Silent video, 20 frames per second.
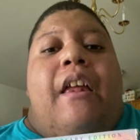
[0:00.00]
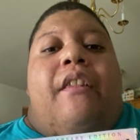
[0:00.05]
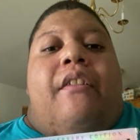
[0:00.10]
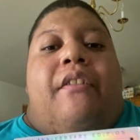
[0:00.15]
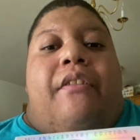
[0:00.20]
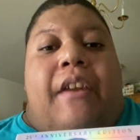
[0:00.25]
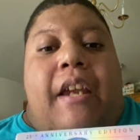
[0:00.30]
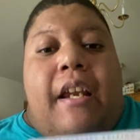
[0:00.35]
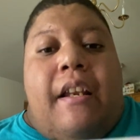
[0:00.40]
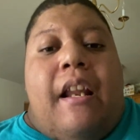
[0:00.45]

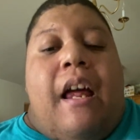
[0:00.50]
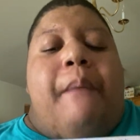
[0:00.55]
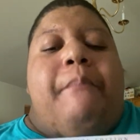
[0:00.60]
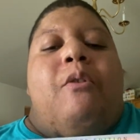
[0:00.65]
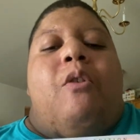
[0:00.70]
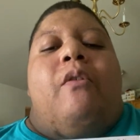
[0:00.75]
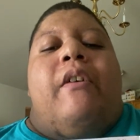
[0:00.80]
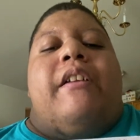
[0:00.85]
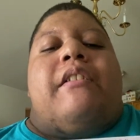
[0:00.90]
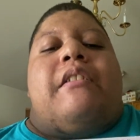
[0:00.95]
Then I'm
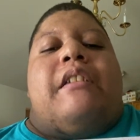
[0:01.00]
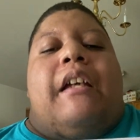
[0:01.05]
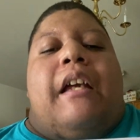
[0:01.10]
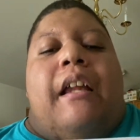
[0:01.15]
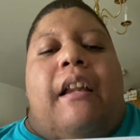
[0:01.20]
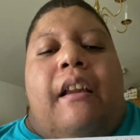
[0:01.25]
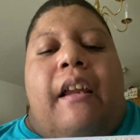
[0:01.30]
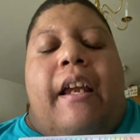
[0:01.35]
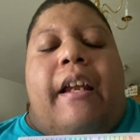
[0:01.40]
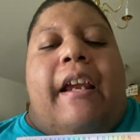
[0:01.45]
going to
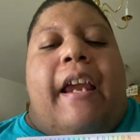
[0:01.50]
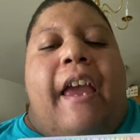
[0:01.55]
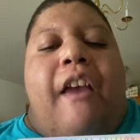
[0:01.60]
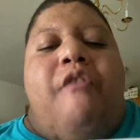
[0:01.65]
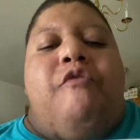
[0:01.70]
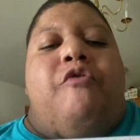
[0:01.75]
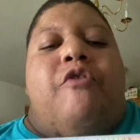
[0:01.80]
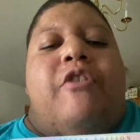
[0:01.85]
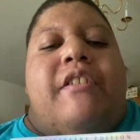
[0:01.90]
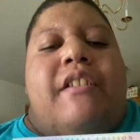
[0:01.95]
collect
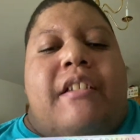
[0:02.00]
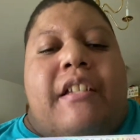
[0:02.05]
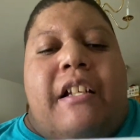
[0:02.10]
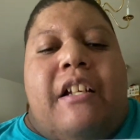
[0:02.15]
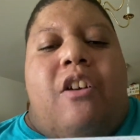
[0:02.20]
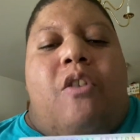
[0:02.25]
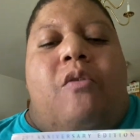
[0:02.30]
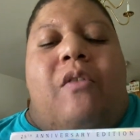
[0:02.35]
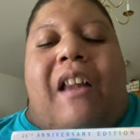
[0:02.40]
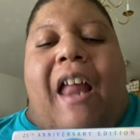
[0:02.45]
every
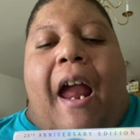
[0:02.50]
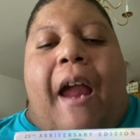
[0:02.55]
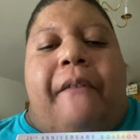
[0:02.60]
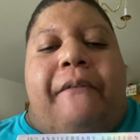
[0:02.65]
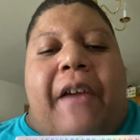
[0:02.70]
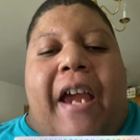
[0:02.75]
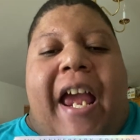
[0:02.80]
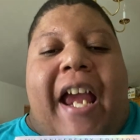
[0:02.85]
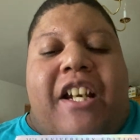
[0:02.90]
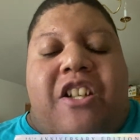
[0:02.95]
single live
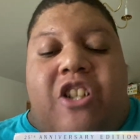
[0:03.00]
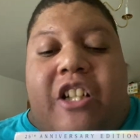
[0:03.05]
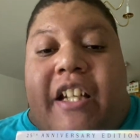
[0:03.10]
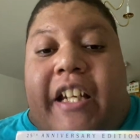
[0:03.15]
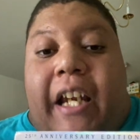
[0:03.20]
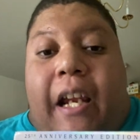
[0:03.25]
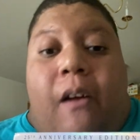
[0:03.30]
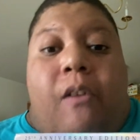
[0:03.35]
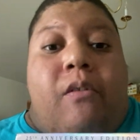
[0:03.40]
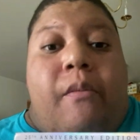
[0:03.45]
action
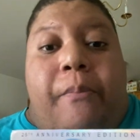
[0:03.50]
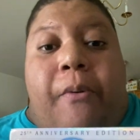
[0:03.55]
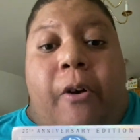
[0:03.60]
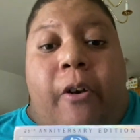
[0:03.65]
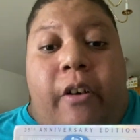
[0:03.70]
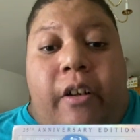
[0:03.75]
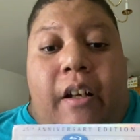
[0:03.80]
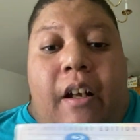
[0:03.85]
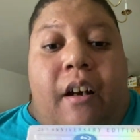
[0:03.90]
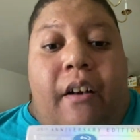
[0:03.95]

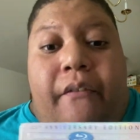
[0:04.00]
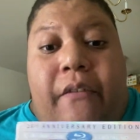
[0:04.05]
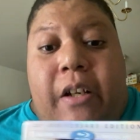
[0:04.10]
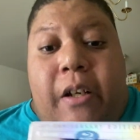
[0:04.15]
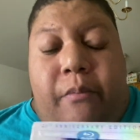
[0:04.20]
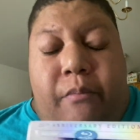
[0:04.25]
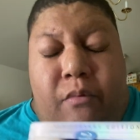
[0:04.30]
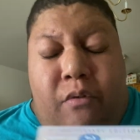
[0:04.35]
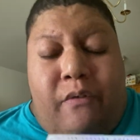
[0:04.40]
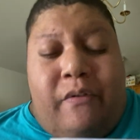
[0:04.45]
counterpart of
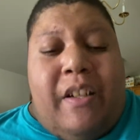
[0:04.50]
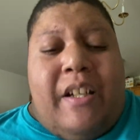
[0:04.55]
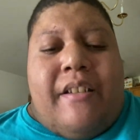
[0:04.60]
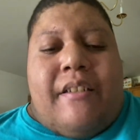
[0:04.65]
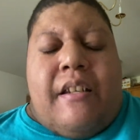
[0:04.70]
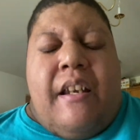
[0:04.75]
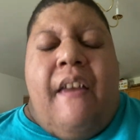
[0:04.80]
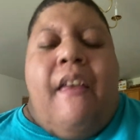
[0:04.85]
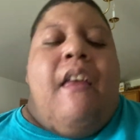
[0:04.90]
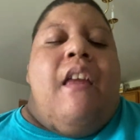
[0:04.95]
their movies.